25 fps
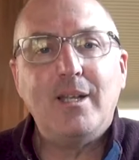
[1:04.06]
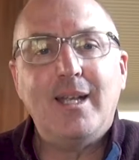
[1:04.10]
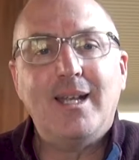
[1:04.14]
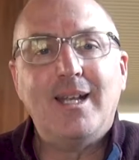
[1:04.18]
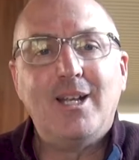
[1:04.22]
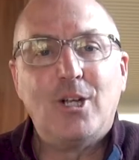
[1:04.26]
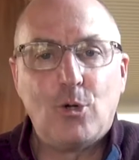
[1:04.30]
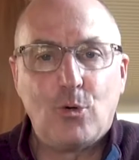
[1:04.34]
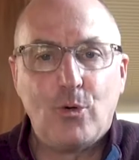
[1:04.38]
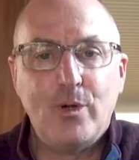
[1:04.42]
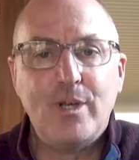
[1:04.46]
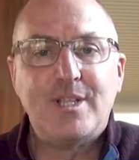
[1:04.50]

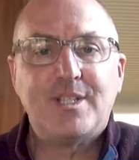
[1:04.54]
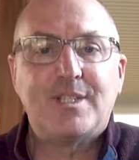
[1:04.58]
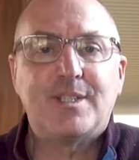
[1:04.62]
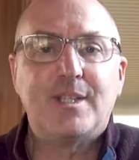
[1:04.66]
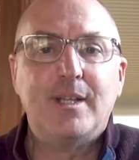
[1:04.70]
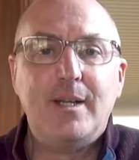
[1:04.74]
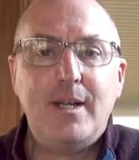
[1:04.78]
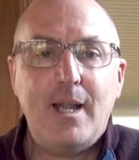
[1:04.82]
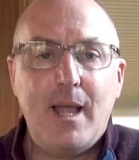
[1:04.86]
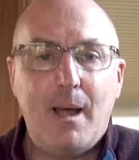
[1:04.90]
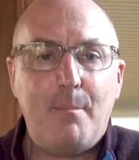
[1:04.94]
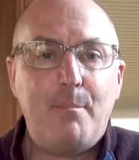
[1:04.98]
increase the
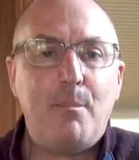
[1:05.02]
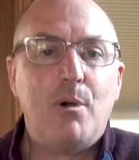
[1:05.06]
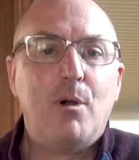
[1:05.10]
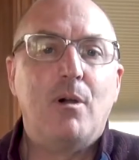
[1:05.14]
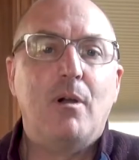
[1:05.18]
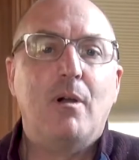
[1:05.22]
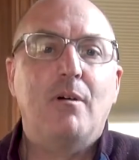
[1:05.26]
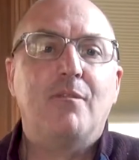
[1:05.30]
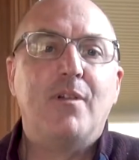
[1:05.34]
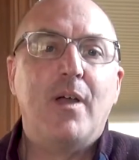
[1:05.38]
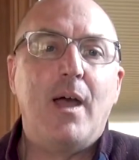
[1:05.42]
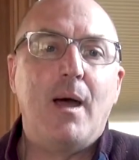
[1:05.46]
number
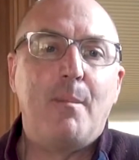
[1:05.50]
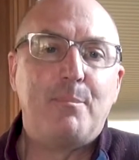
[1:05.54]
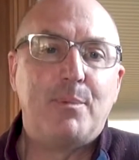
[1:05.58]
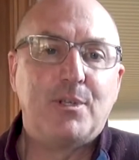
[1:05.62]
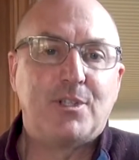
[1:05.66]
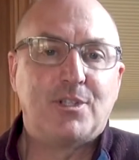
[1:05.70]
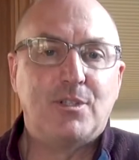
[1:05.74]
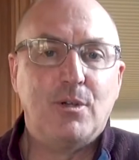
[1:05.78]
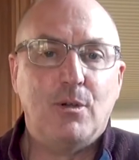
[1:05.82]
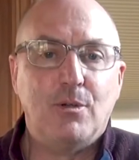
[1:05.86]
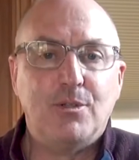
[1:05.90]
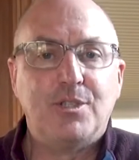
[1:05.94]
of
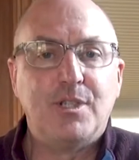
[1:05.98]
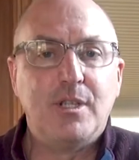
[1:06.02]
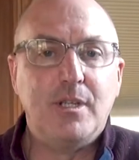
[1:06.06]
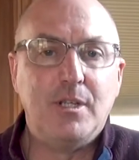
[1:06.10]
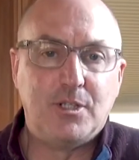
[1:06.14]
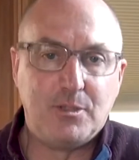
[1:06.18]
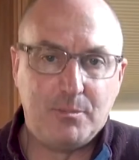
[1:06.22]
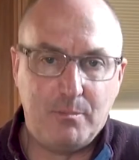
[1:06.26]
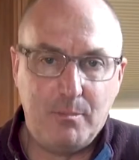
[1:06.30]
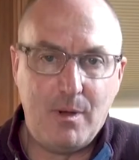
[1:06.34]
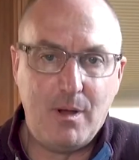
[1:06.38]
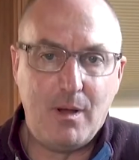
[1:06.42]
episodes
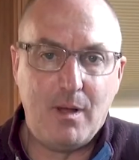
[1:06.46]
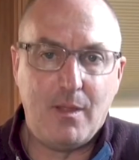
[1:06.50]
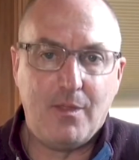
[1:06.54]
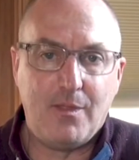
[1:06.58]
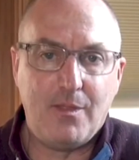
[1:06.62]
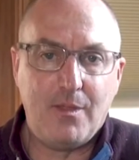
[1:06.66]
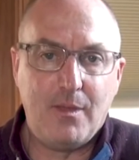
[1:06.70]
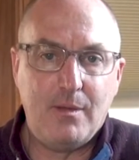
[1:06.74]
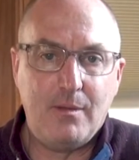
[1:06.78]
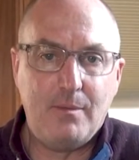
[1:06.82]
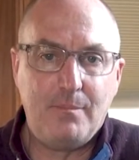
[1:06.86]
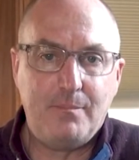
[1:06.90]
each
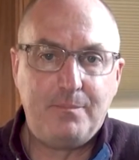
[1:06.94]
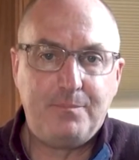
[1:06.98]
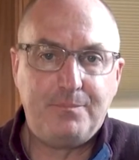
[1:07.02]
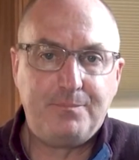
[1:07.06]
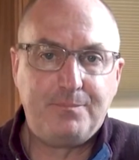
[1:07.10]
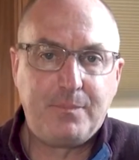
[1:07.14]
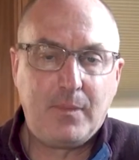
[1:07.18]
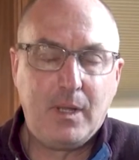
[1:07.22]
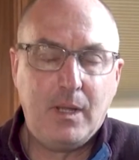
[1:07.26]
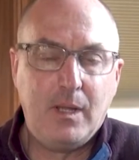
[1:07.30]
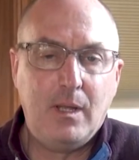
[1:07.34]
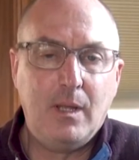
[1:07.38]
month.
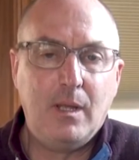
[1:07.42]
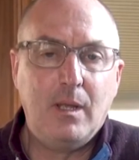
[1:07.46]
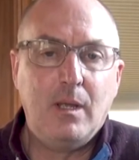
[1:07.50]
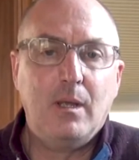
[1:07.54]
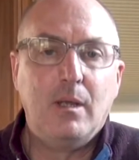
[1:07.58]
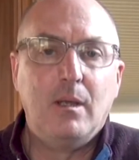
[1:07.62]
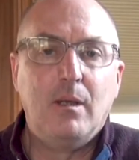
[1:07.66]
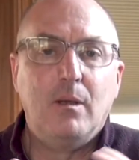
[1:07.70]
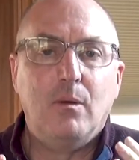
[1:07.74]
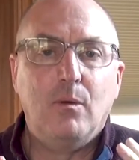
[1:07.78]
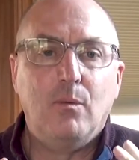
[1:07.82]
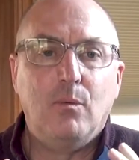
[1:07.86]

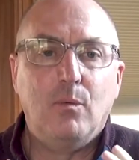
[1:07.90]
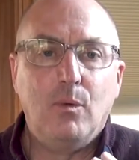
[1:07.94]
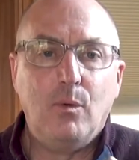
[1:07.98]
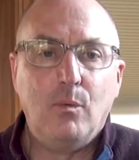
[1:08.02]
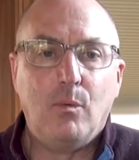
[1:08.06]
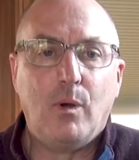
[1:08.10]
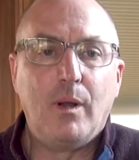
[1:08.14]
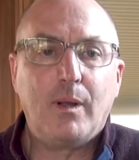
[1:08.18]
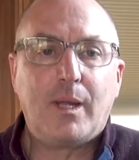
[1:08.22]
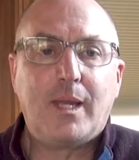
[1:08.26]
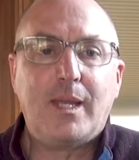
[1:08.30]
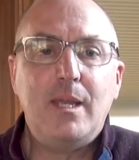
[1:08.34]
We
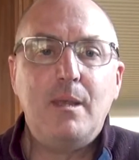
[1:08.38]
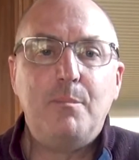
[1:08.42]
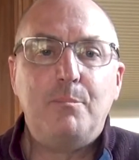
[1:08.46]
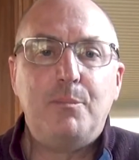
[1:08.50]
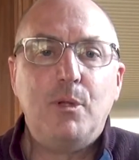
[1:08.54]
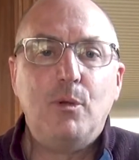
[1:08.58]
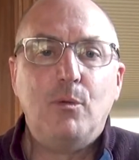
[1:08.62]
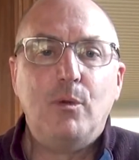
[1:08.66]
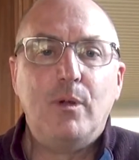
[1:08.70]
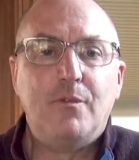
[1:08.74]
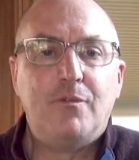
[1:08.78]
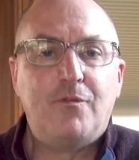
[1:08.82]
want to keep
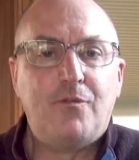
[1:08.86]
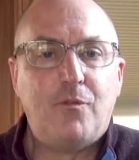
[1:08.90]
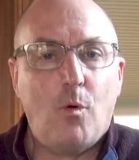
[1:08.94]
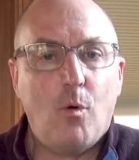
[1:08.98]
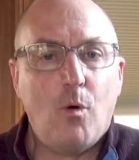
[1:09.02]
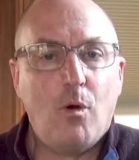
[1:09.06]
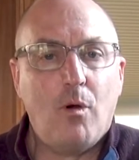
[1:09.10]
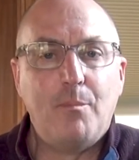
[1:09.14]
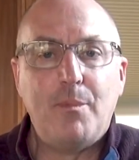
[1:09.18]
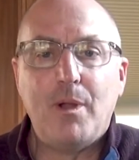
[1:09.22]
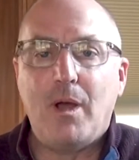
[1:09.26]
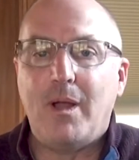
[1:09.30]
you
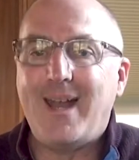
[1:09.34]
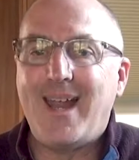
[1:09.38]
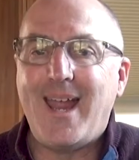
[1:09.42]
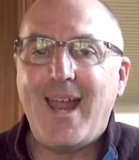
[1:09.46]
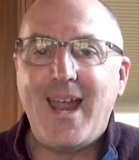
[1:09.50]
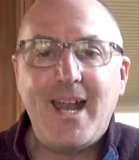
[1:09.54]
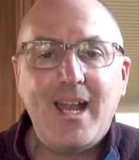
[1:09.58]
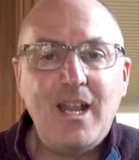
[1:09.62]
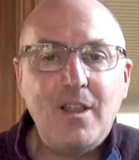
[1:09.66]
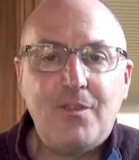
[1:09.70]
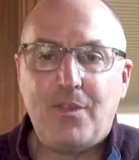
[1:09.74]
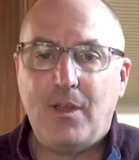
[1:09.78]
informed on
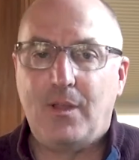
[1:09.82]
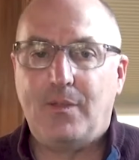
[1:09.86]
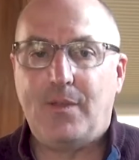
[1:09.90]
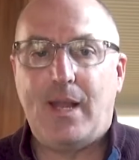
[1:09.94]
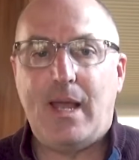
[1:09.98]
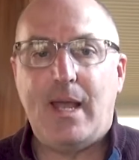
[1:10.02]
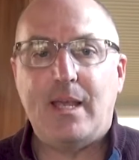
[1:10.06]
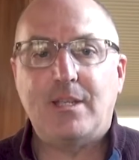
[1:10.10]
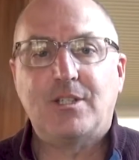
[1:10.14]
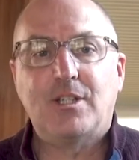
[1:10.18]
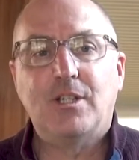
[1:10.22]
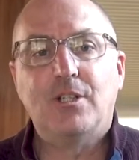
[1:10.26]
anything that
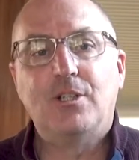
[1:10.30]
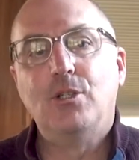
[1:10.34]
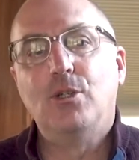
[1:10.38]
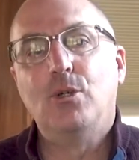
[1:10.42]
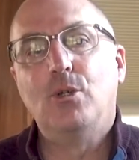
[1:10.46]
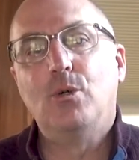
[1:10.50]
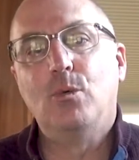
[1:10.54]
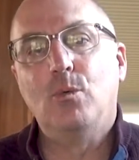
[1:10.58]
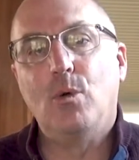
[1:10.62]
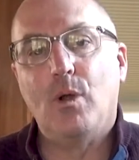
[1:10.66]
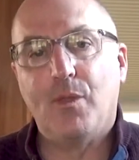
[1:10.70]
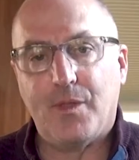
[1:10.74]
has to
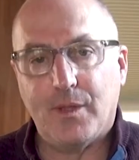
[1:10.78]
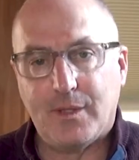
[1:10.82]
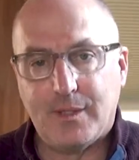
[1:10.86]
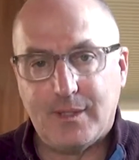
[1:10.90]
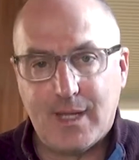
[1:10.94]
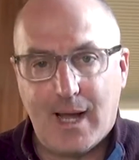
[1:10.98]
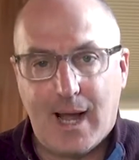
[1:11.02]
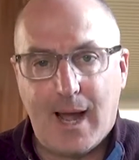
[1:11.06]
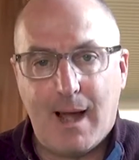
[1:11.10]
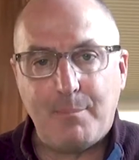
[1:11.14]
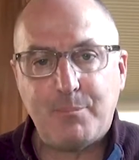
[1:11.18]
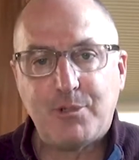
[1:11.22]
do with
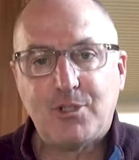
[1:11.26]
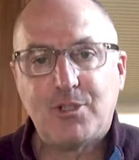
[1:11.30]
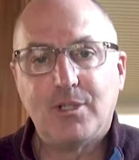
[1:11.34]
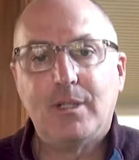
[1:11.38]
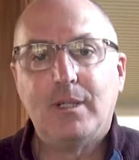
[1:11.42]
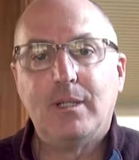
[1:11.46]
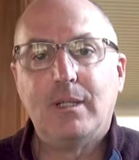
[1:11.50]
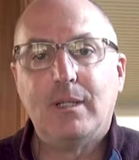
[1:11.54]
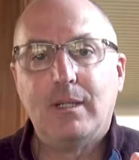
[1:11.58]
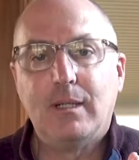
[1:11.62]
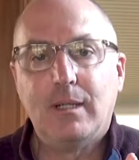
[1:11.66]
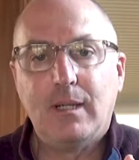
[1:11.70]

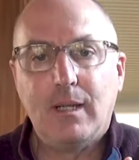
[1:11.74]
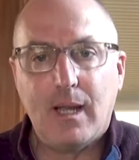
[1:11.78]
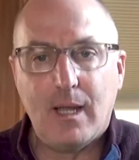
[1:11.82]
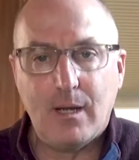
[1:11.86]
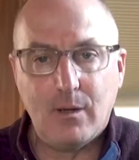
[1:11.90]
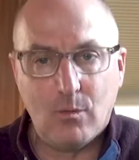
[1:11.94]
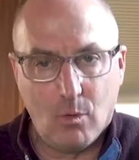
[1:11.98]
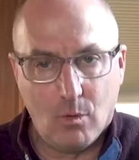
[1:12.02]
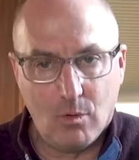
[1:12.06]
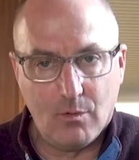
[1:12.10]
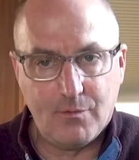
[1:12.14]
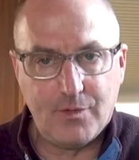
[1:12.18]
adoption
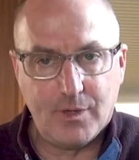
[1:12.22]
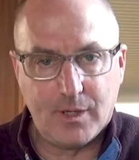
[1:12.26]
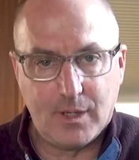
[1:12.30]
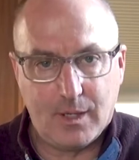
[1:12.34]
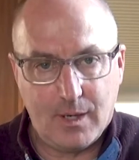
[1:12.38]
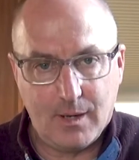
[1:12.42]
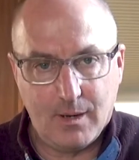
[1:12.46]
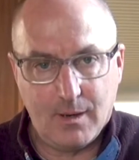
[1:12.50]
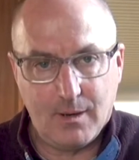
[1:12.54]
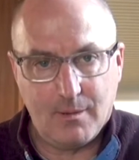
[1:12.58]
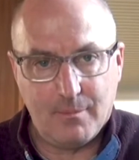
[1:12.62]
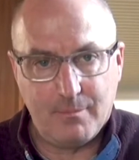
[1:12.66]
and orphan
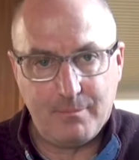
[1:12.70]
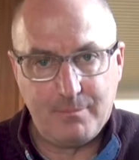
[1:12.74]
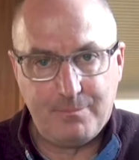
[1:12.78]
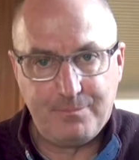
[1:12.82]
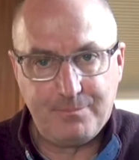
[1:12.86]
care.